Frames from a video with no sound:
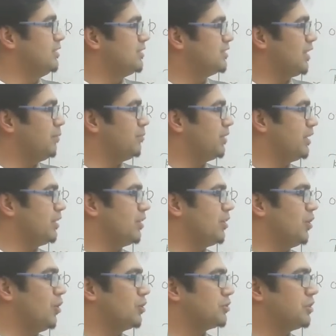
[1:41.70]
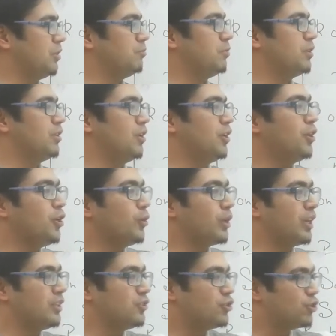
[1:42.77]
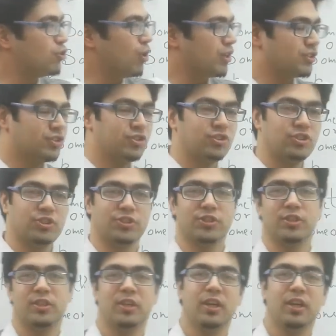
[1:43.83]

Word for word: something or someone you can trust.